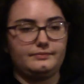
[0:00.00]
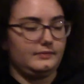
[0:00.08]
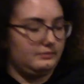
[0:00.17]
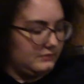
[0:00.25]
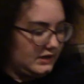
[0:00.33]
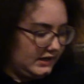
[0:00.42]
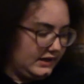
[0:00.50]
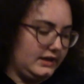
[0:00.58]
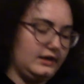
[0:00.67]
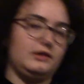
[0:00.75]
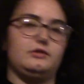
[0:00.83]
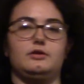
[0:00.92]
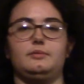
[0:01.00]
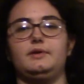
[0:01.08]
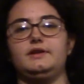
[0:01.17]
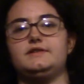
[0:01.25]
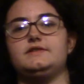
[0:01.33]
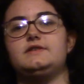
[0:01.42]
My
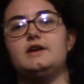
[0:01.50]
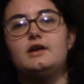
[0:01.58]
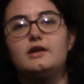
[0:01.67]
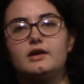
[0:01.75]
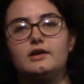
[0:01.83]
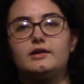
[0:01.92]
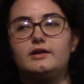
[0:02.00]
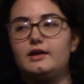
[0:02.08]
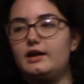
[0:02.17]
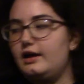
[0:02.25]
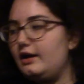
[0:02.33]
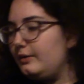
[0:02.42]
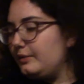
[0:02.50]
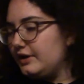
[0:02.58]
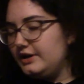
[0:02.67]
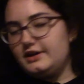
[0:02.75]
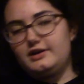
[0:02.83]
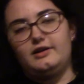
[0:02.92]
gremlins, we're
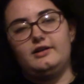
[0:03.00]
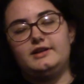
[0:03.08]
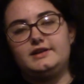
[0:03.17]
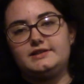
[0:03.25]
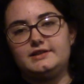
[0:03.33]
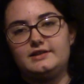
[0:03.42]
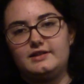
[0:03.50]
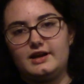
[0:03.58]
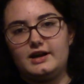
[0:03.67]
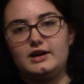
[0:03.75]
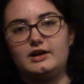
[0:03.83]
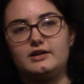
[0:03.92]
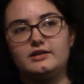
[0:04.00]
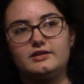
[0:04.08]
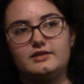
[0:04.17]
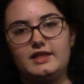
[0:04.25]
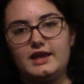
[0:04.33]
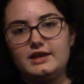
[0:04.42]
going to call it there.
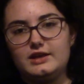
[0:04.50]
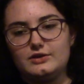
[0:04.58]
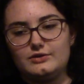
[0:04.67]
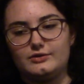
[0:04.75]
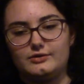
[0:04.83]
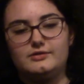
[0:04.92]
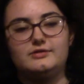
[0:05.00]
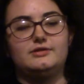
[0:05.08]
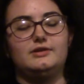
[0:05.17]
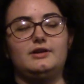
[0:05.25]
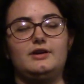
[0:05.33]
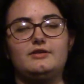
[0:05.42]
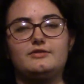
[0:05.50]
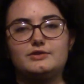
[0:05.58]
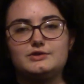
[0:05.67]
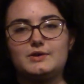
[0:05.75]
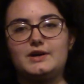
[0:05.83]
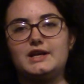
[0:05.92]
Thank you for
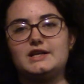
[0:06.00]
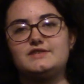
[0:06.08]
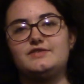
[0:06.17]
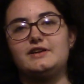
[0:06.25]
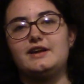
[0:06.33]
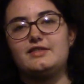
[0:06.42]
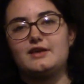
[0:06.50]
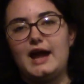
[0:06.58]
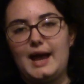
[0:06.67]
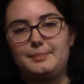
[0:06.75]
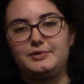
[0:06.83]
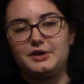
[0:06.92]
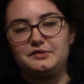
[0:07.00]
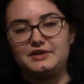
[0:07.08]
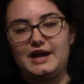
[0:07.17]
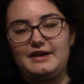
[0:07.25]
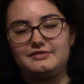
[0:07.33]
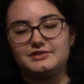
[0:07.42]
joining us for another happily ever
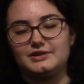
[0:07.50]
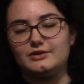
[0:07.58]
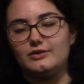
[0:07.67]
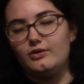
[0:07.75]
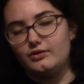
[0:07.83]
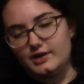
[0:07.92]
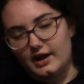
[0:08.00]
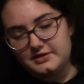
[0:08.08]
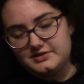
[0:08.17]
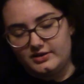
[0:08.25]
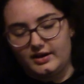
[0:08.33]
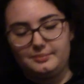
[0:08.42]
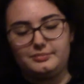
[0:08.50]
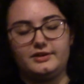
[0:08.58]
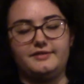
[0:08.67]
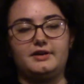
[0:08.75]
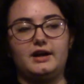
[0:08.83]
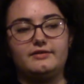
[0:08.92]
after, or not so happily
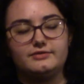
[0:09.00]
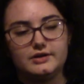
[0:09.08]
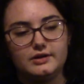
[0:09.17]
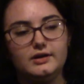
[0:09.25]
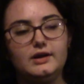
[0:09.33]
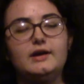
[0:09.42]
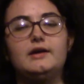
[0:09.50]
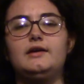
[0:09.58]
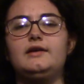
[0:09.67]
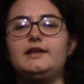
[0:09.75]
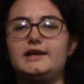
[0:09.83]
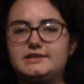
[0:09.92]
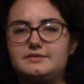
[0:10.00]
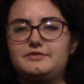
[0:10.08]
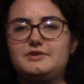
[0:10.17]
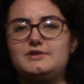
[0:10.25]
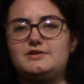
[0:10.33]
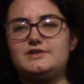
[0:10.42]
ever after. That's up for
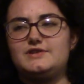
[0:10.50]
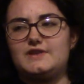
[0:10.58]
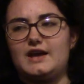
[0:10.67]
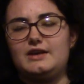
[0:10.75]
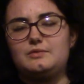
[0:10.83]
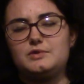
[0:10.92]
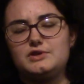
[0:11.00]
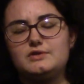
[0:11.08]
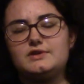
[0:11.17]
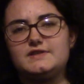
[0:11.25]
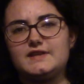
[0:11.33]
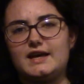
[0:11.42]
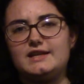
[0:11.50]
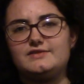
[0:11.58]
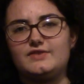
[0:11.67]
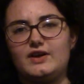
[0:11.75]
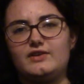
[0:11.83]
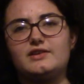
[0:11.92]
you to decide, and what you decide is
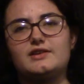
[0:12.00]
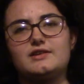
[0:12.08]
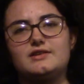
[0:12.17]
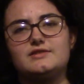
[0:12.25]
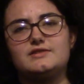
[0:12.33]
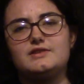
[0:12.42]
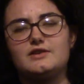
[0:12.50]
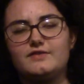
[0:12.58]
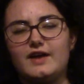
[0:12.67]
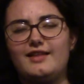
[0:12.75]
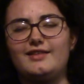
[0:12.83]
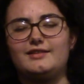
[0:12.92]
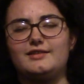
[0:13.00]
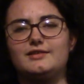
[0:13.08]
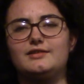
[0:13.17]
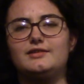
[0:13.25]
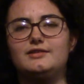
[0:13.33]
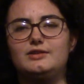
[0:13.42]
valid, because you're valid.
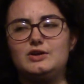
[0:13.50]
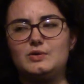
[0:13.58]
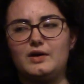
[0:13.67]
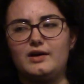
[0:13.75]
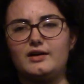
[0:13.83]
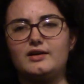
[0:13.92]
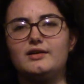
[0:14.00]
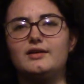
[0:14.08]
You are.